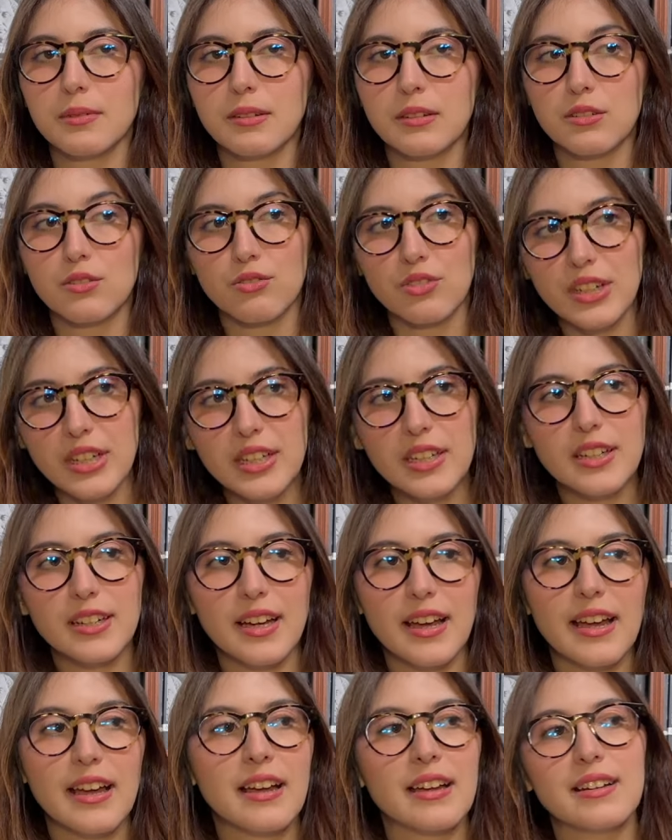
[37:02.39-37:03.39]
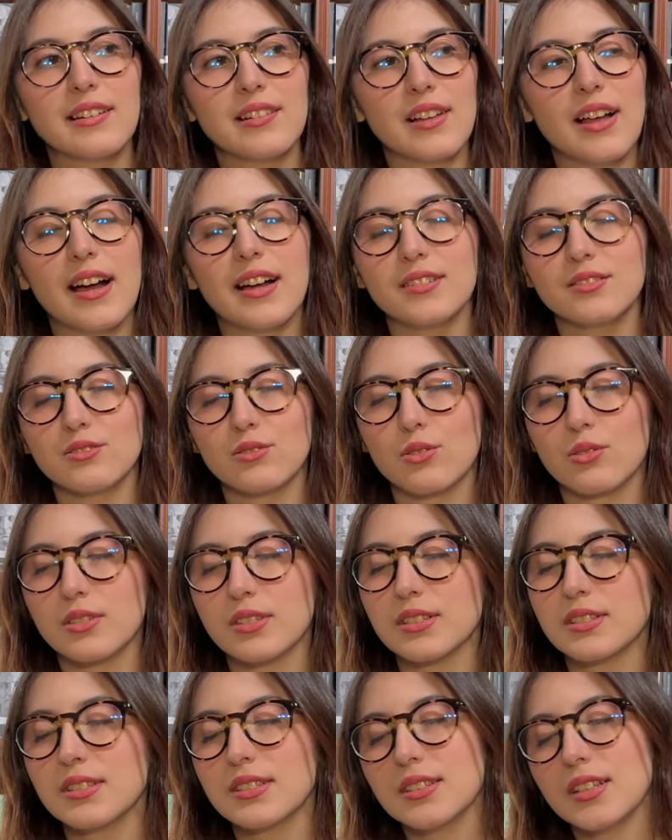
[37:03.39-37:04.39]
Greek and Latin
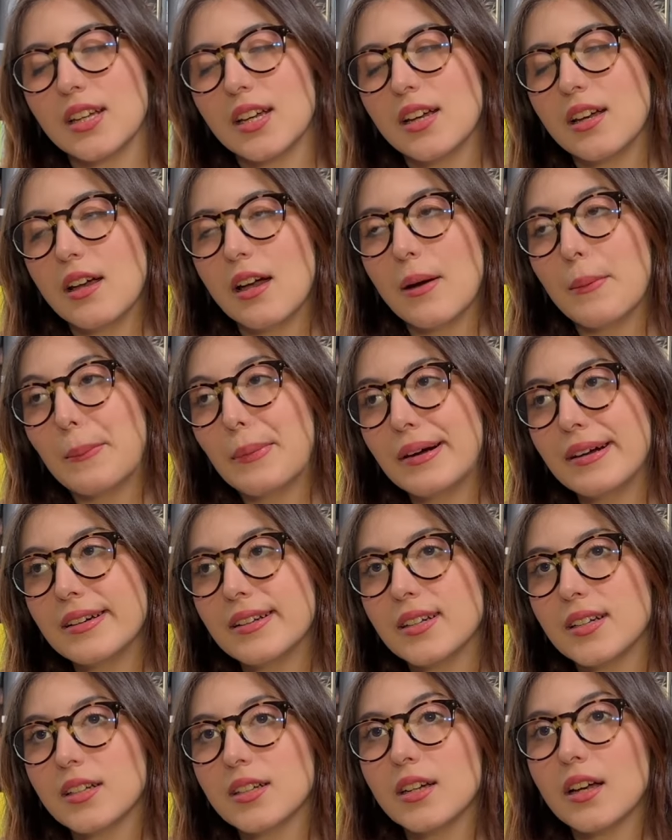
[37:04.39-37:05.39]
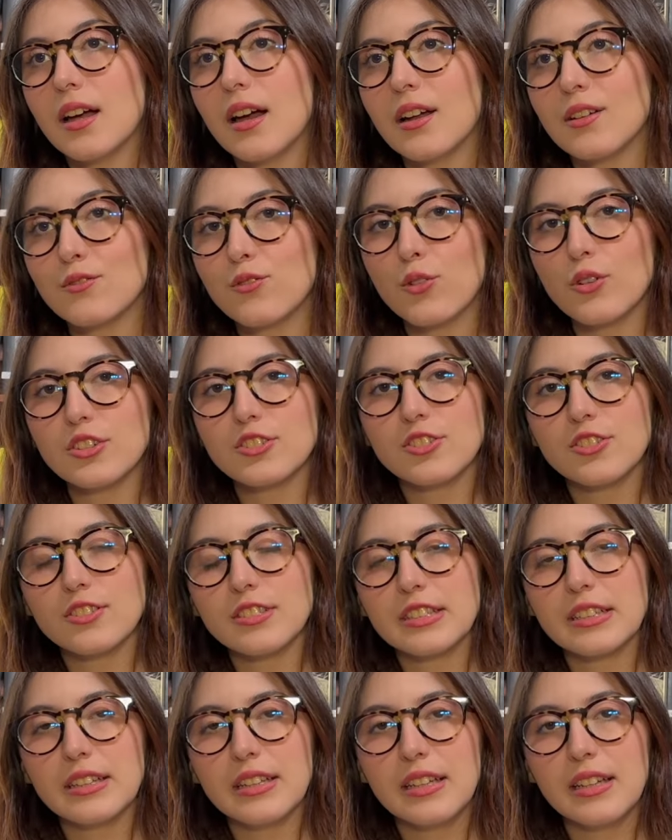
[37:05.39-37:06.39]
sources. But
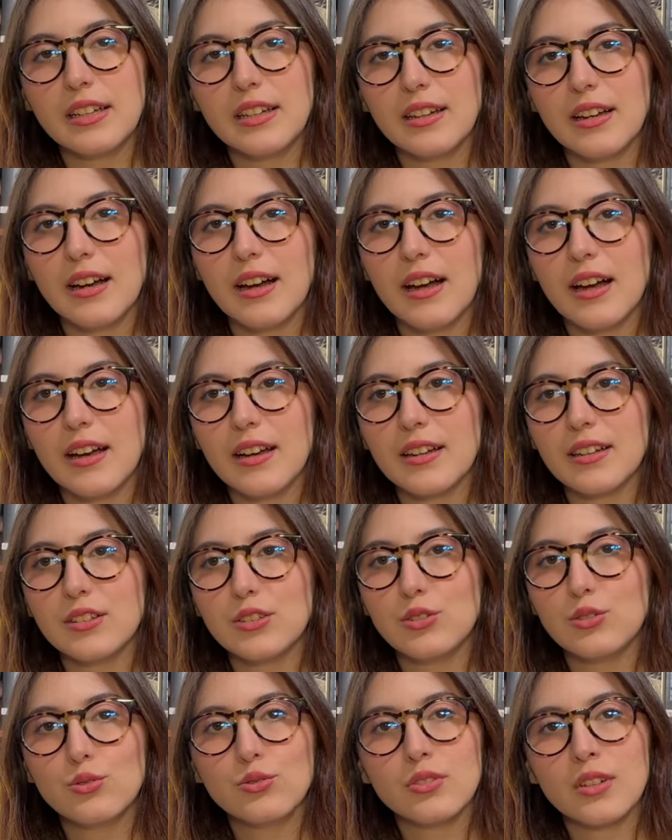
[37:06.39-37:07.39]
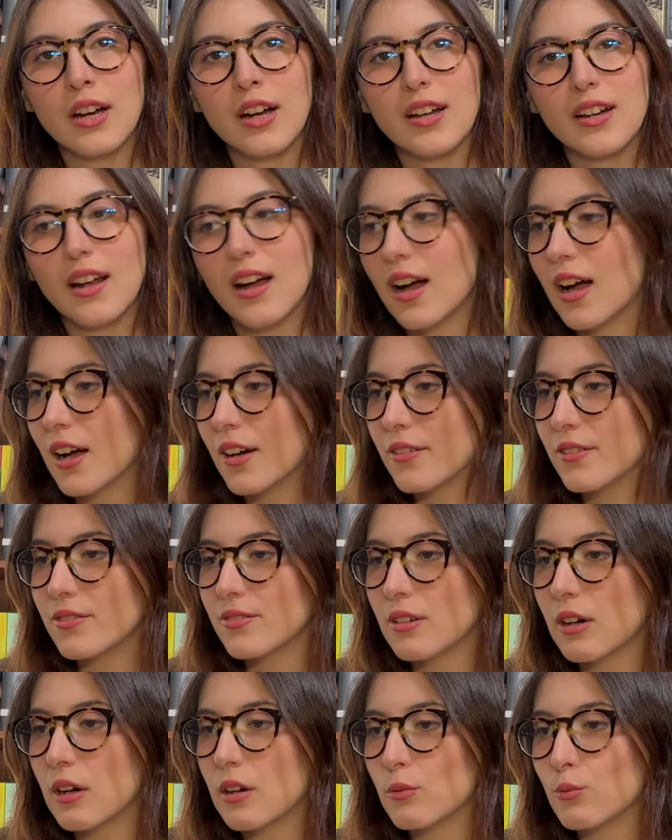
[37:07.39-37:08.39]
unfortunately, I do not
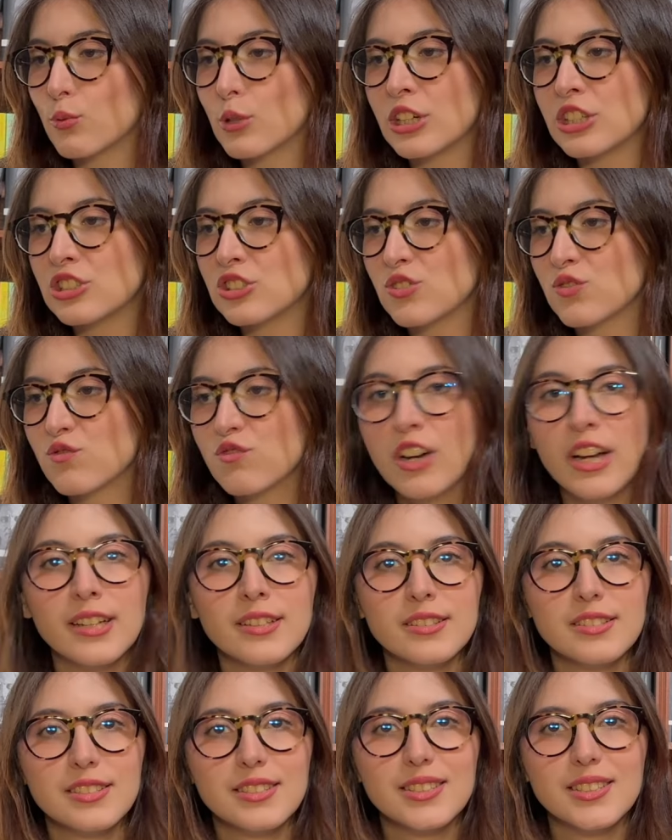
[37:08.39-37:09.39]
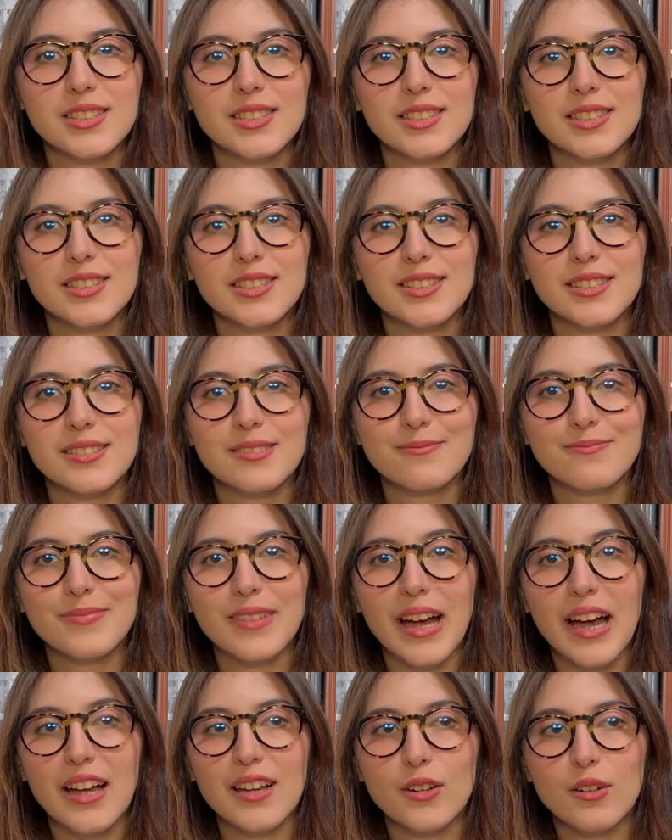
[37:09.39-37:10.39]
have rich friends.
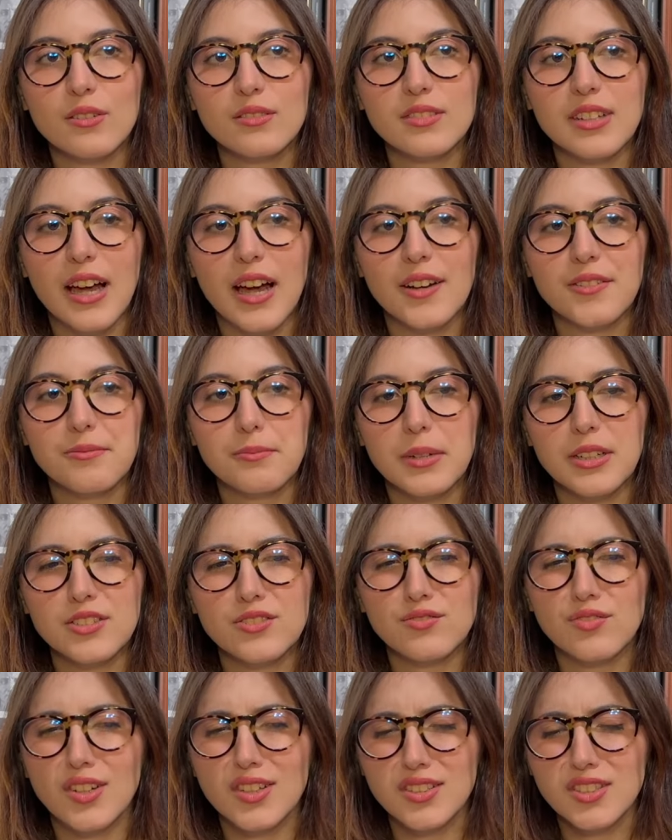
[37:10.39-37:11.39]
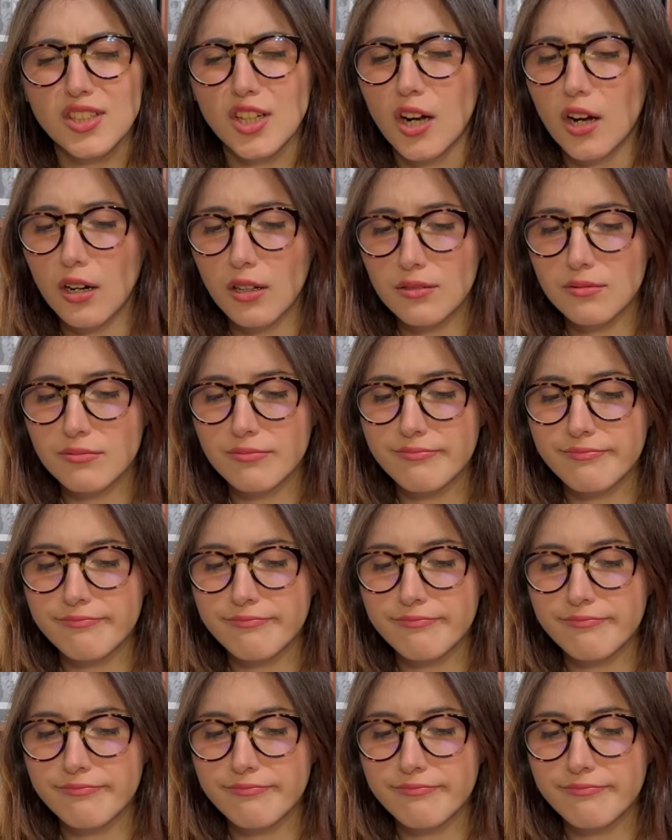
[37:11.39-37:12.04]
I don't have much friends at all.